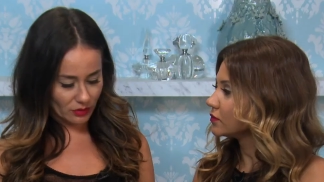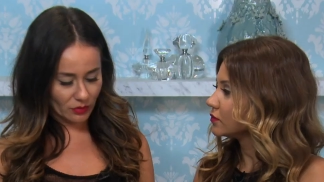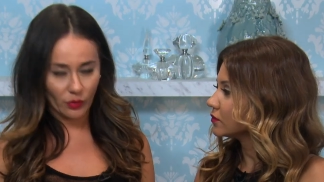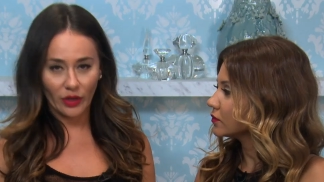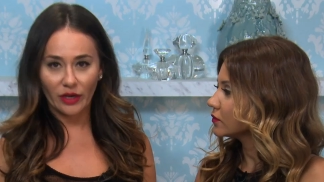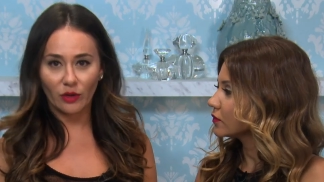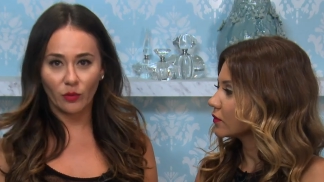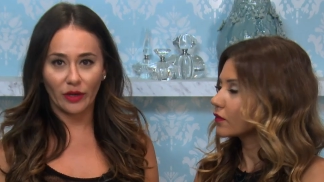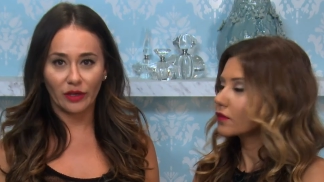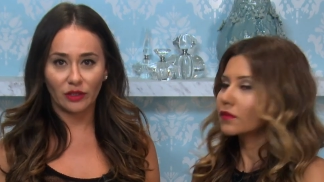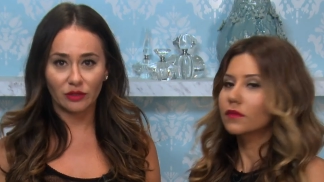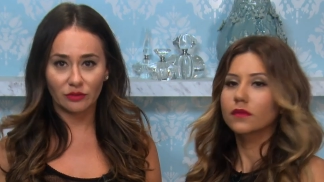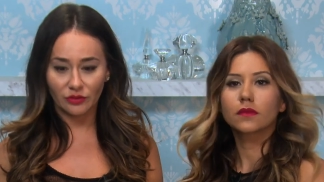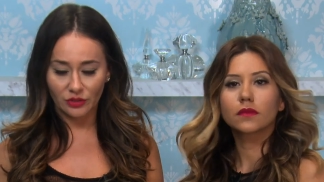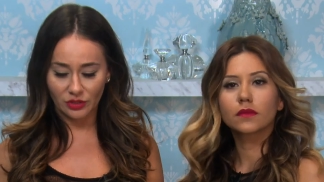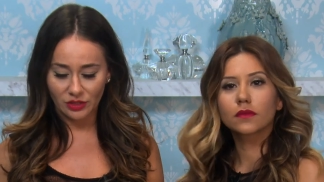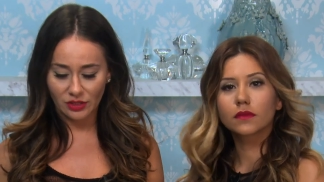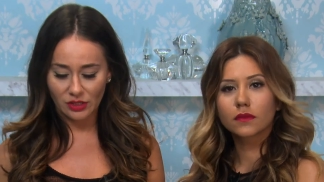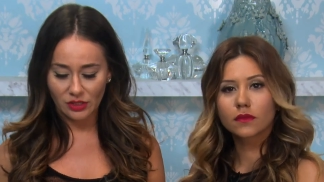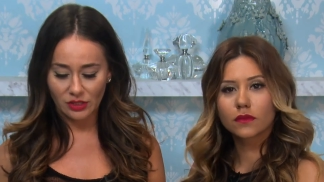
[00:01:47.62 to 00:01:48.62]
Speaker 1: the Wet n Wild
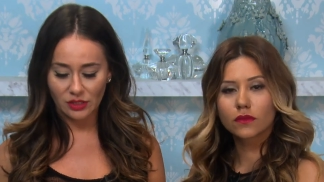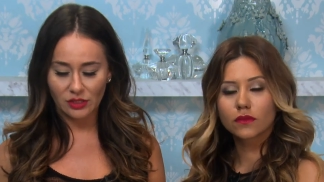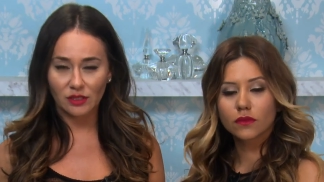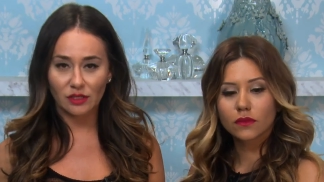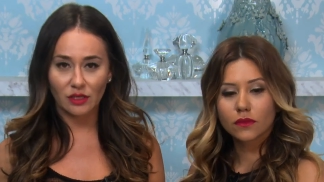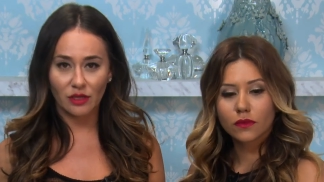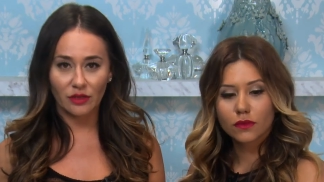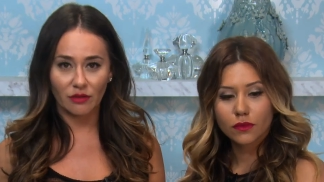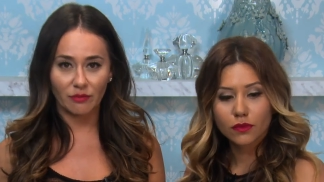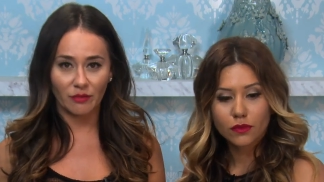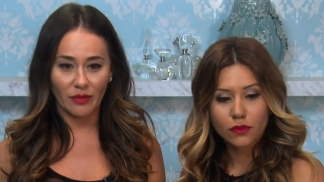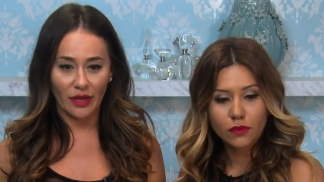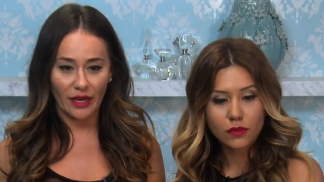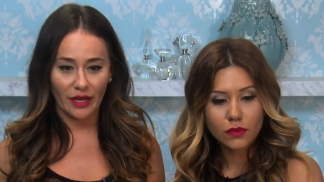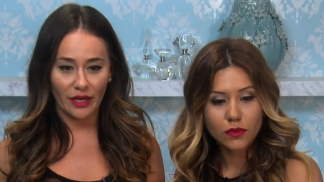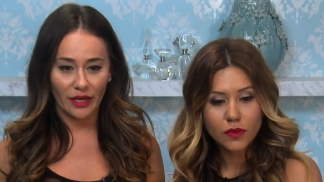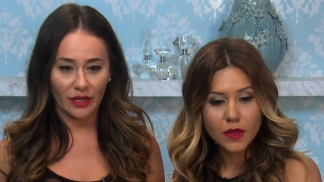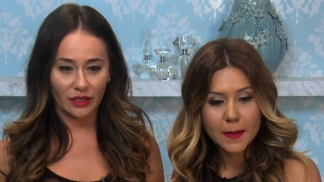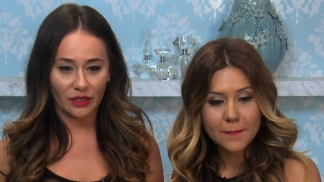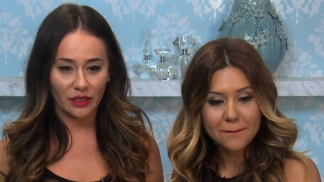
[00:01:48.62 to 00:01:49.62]
versus the
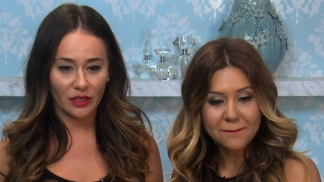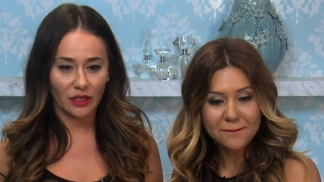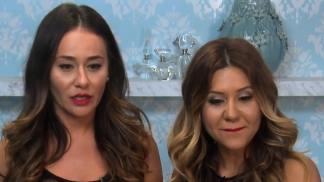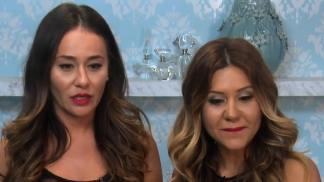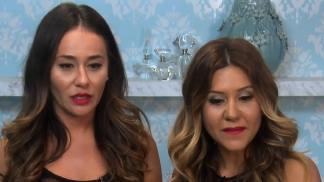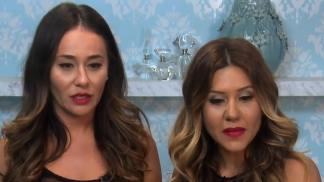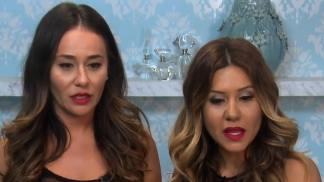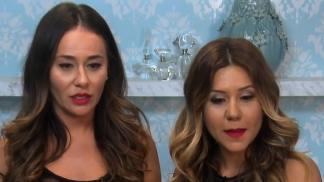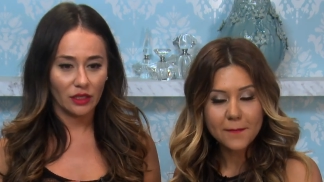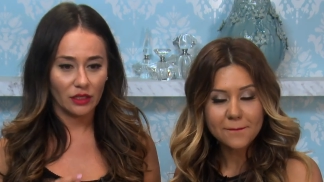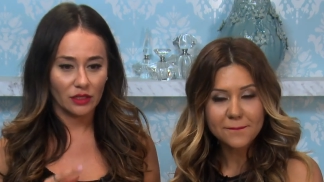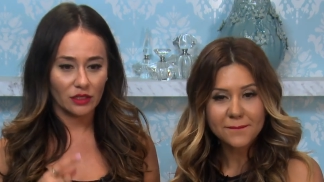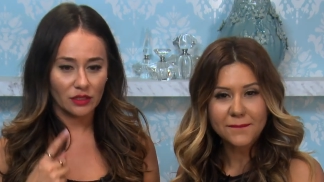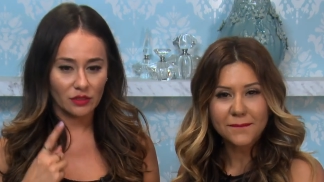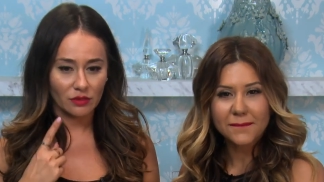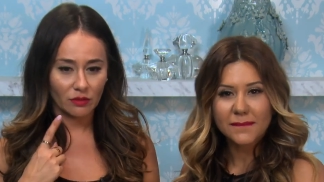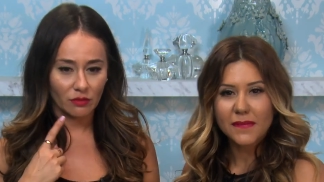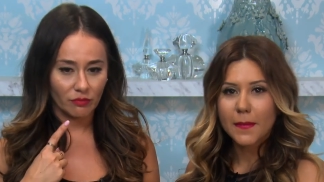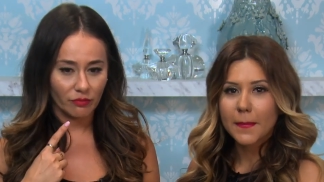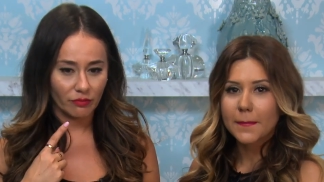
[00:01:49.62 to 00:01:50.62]
MAC
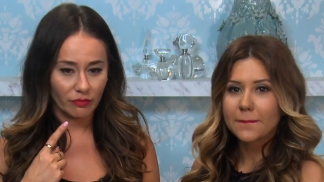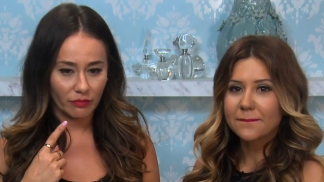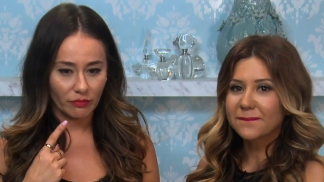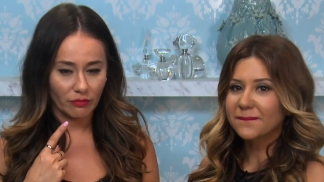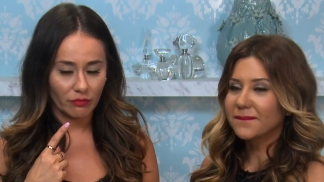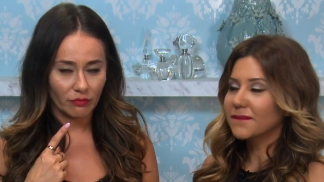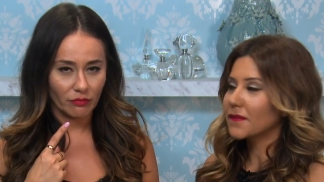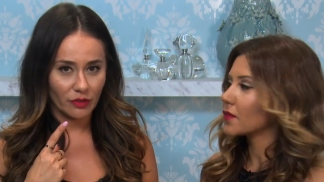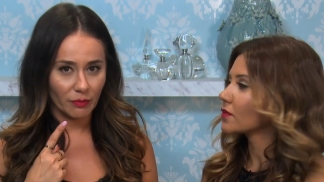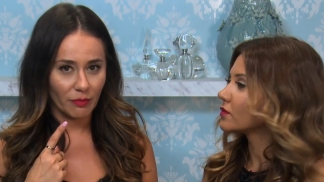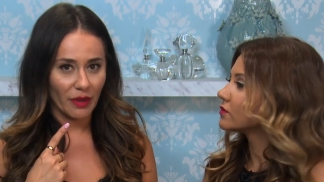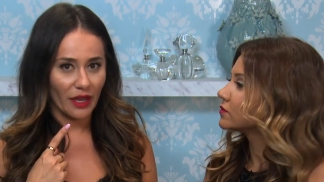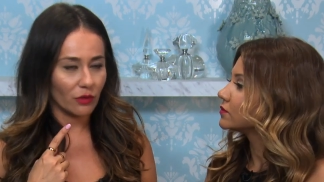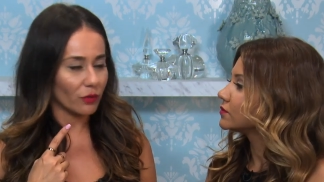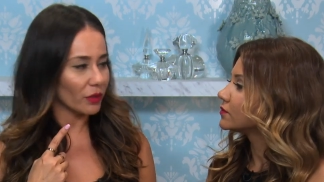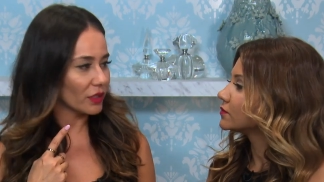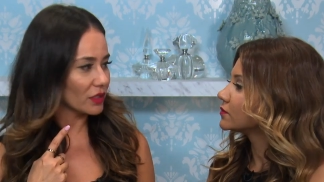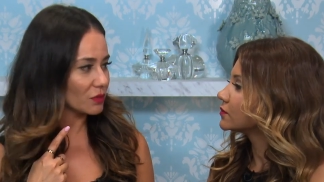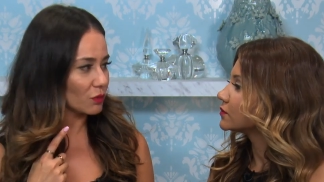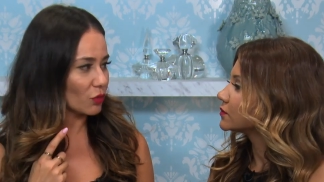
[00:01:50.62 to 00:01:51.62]
is the
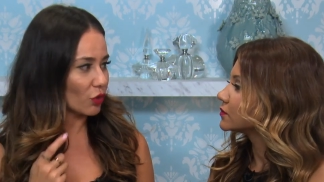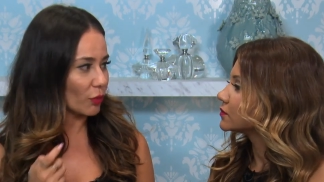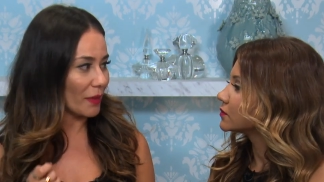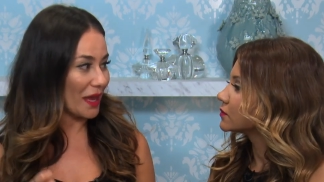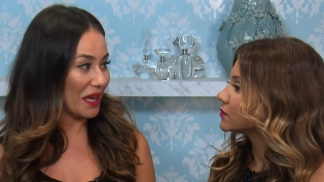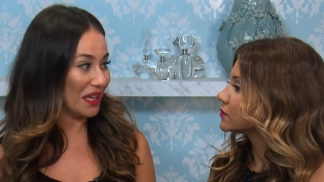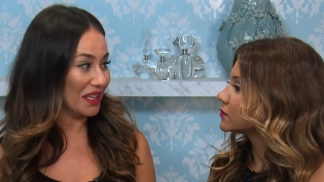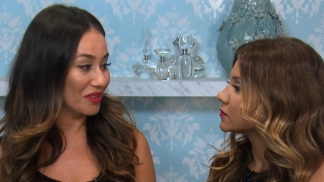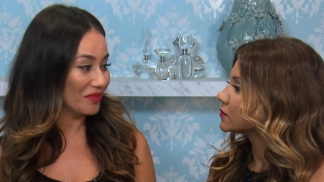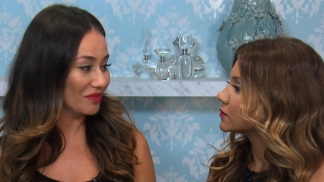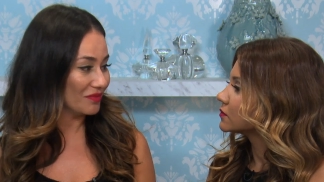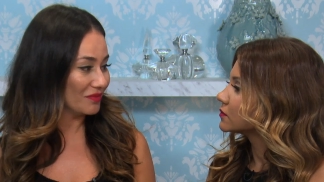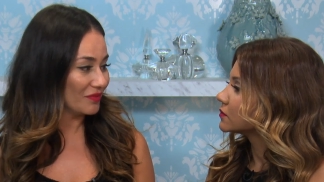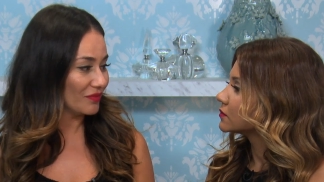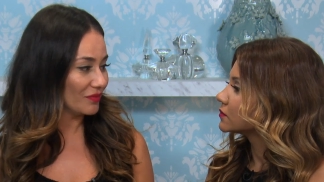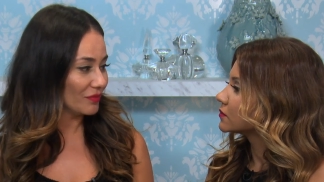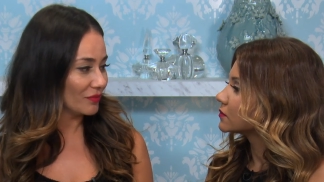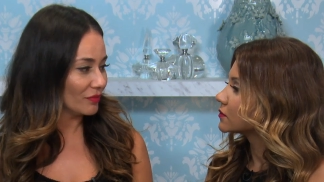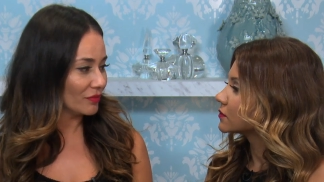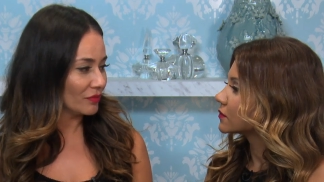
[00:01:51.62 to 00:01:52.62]
MAC one is more matte.
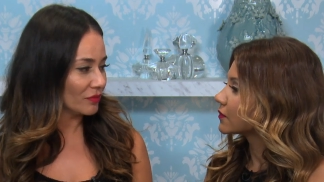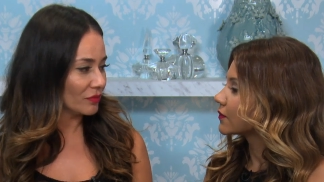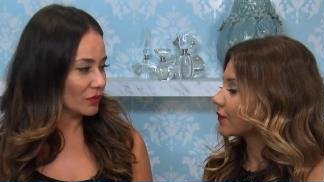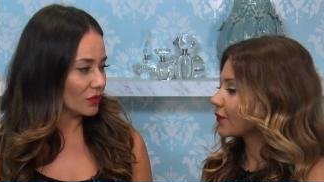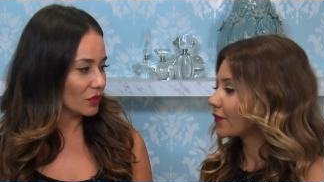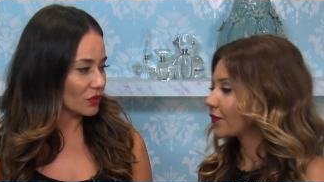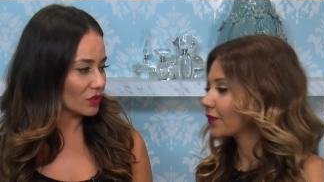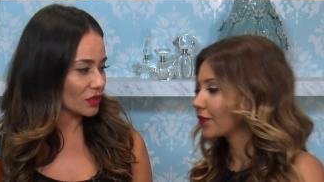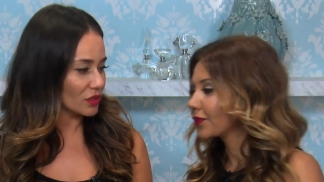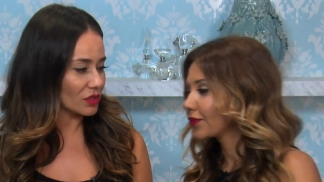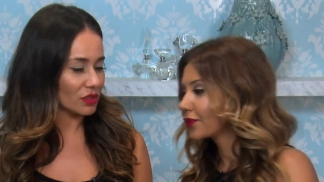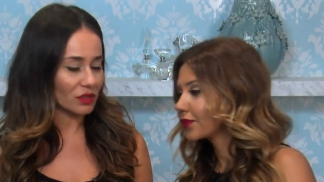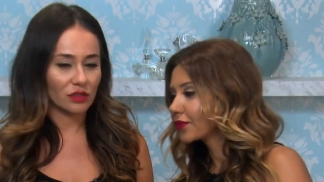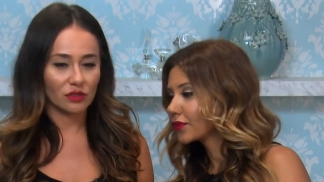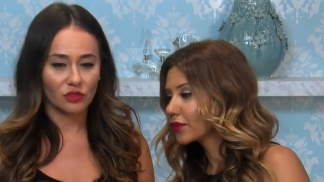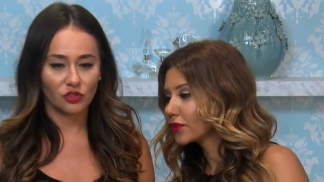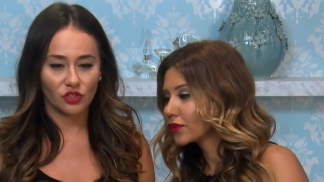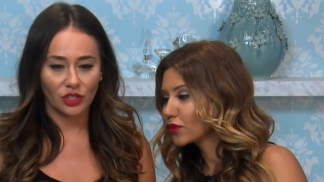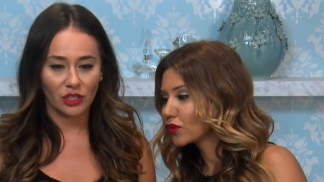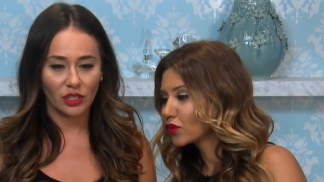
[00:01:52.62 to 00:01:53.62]
Yours is a
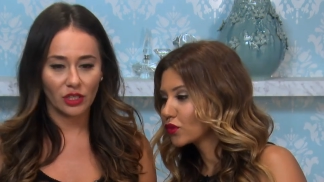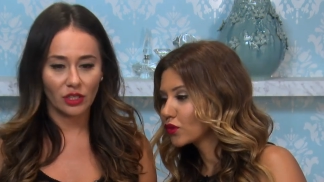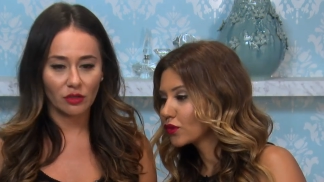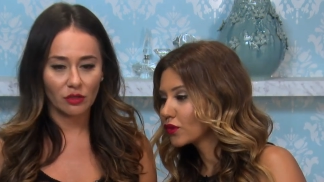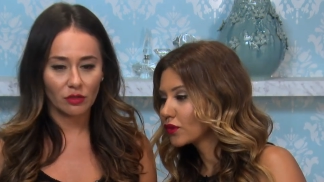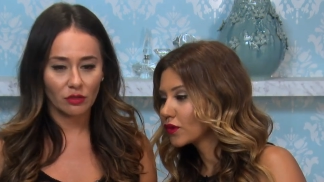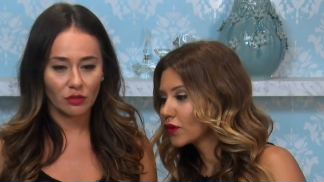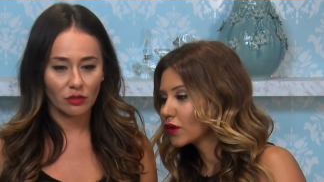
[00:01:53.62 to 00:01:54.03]
little shinier.